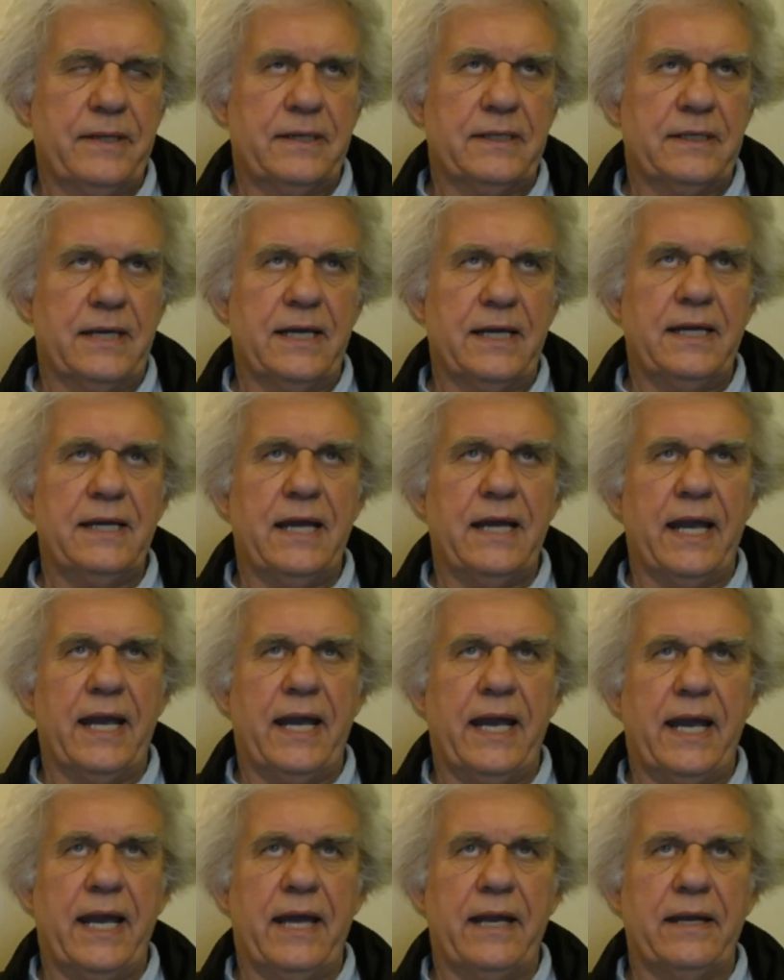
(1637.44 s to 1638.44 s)
Okay,
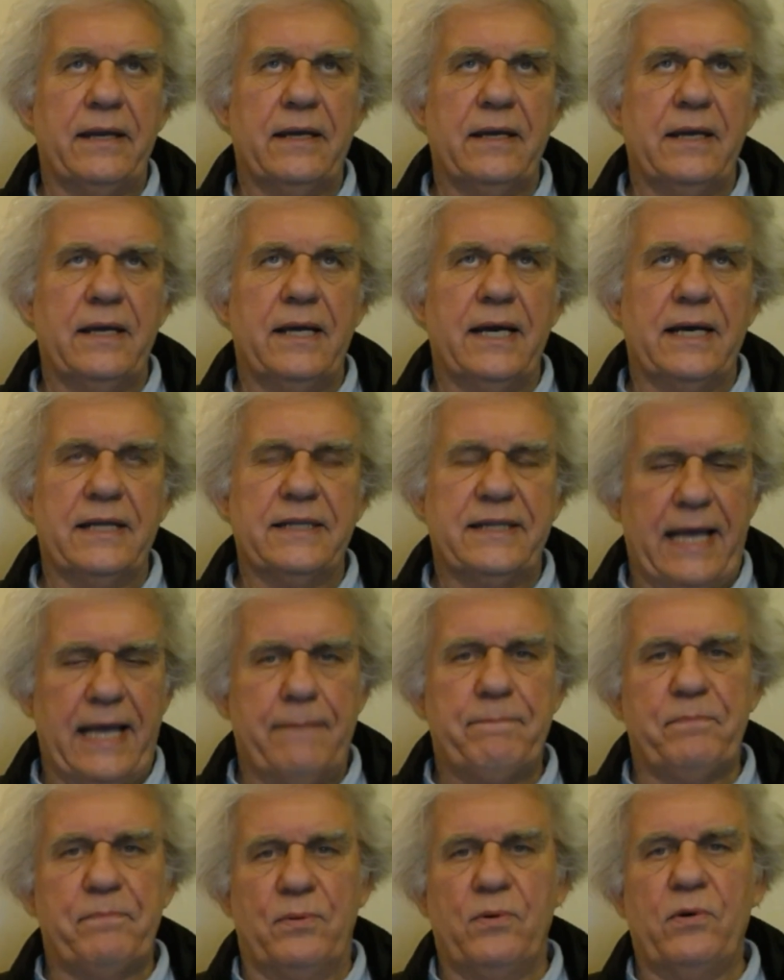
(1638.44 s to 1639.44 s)
and at
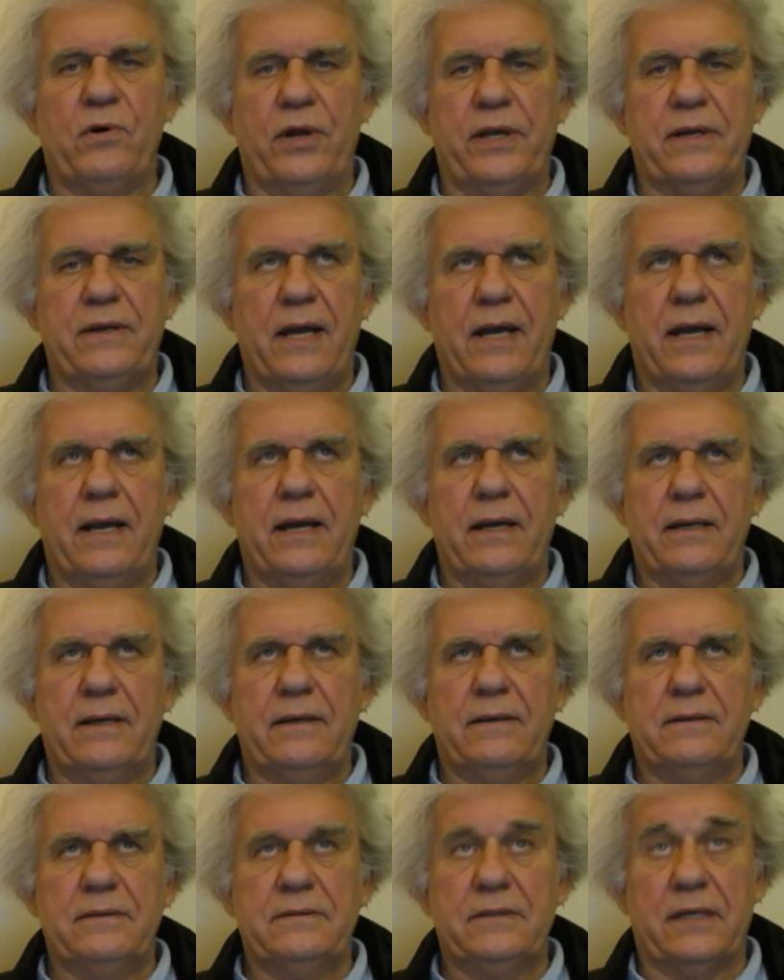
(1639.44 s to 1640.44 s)
that point,
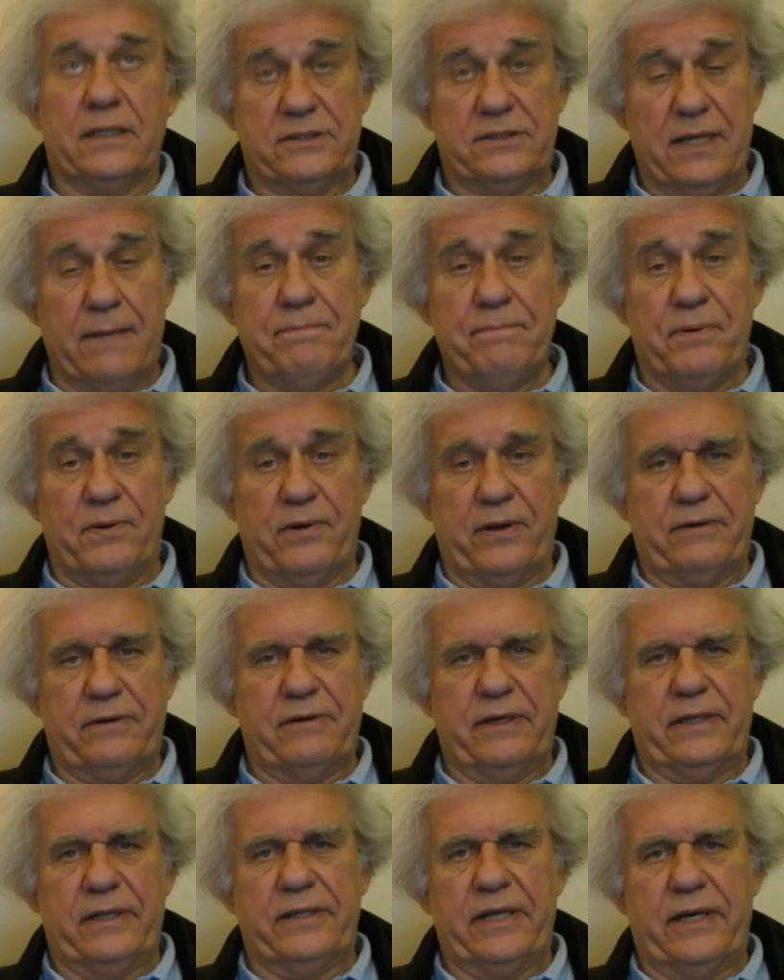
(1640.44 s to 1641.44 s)
at some point,
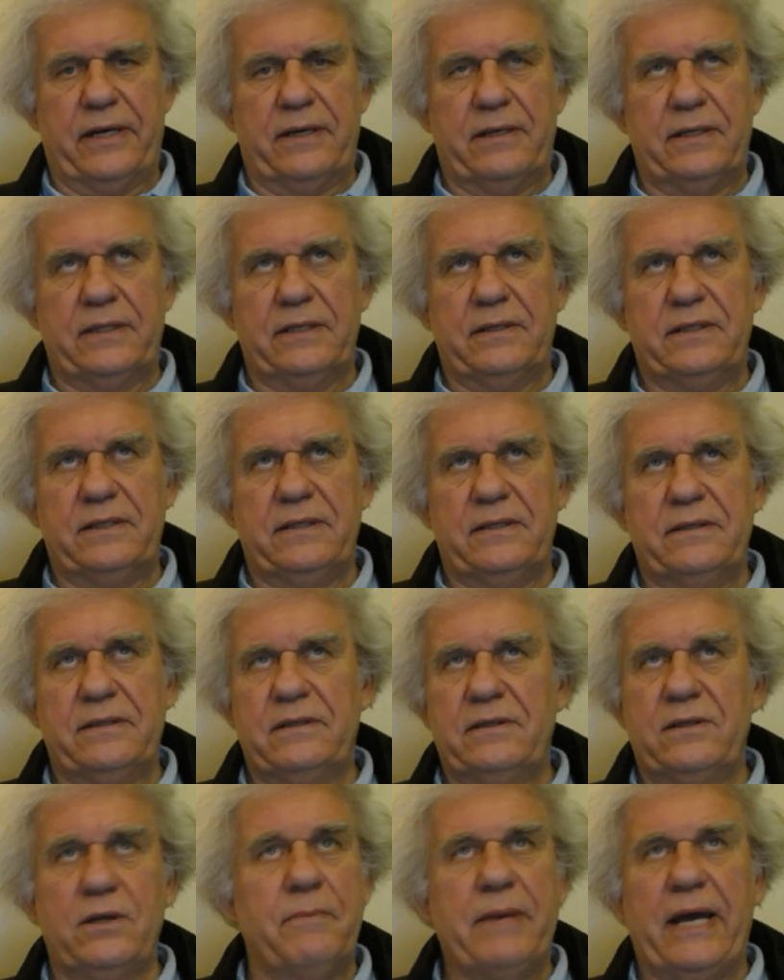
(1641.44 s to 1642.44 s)
right there,
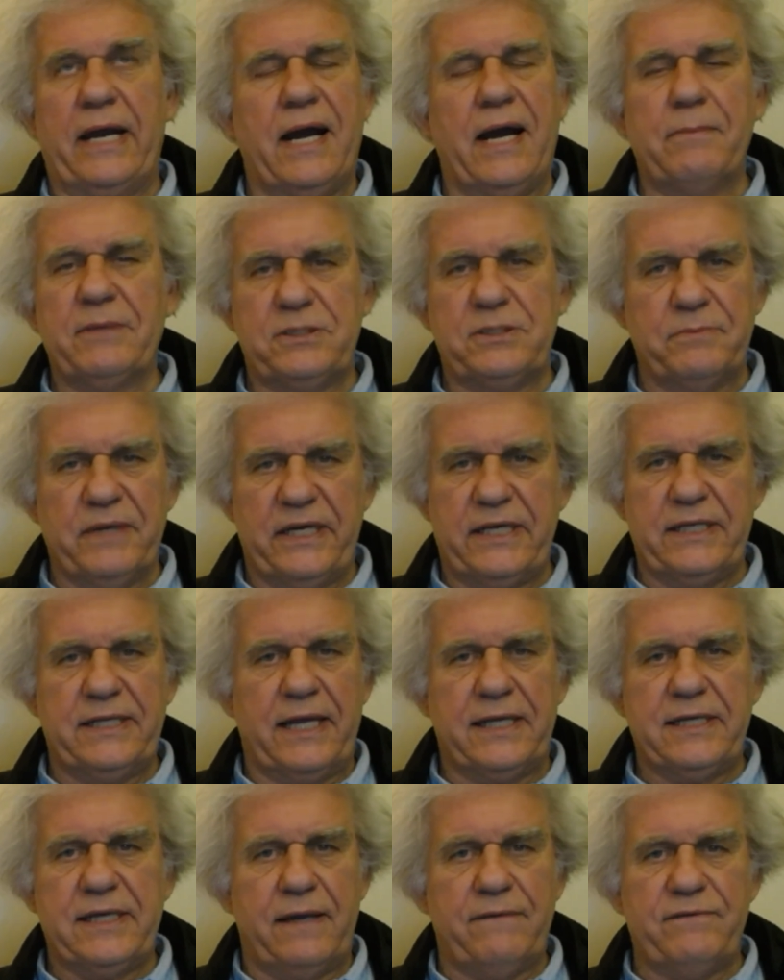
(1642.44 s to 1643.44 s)
no matter how much money
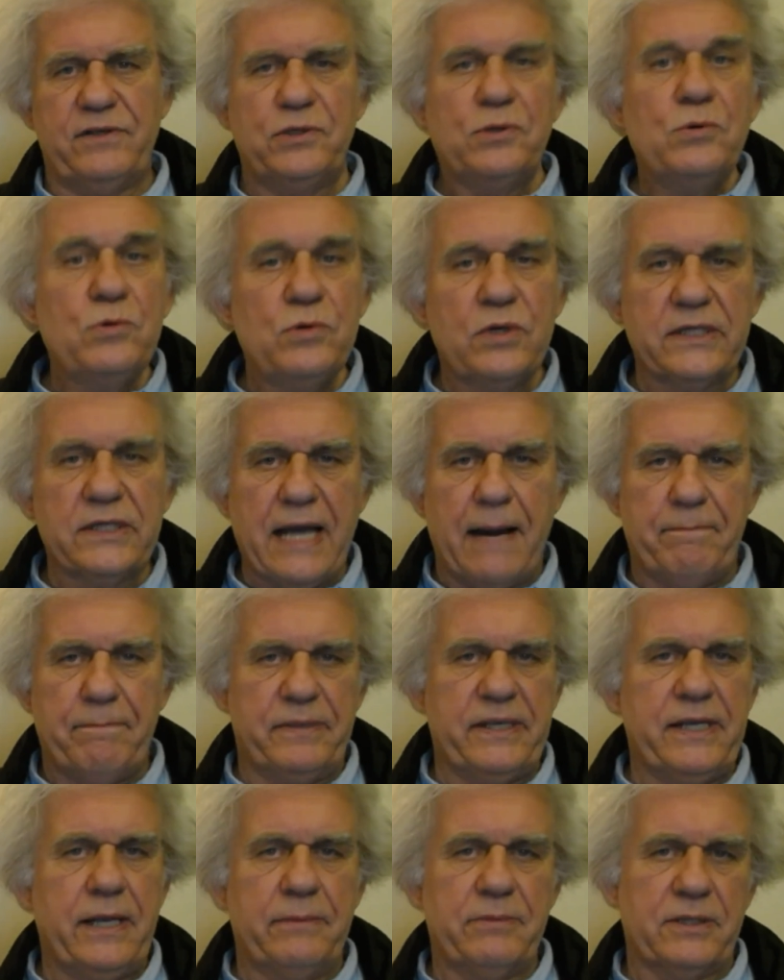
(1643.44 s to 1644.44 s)
they give you, will not
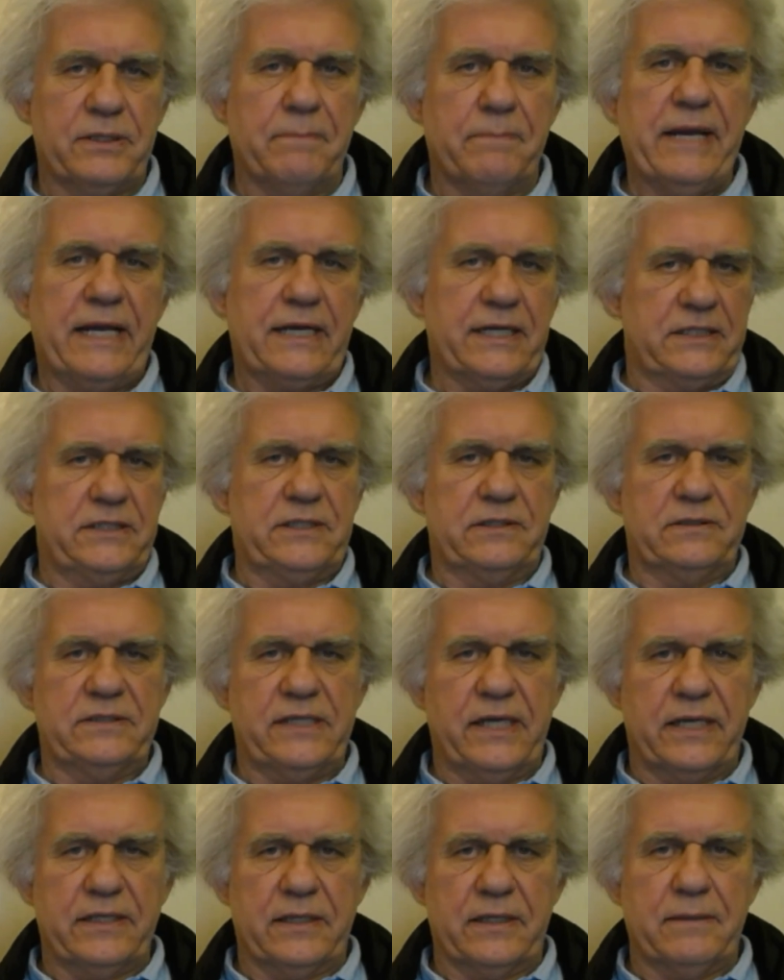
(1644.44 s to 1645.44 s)
be able to make it till
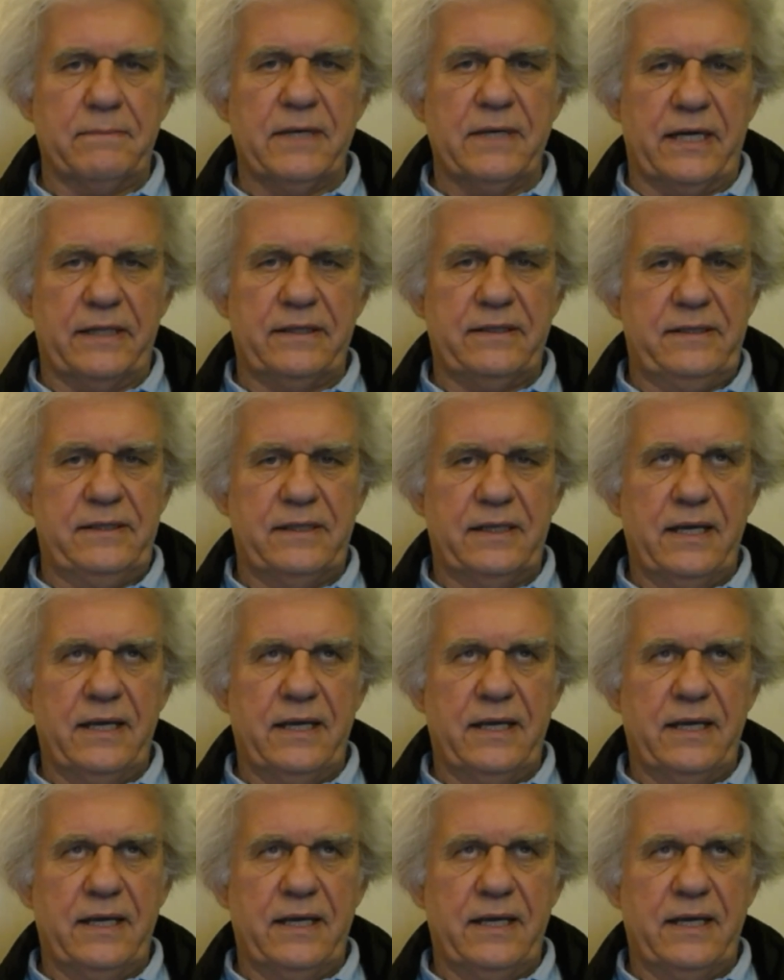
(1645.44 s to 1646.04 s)
the end of the month.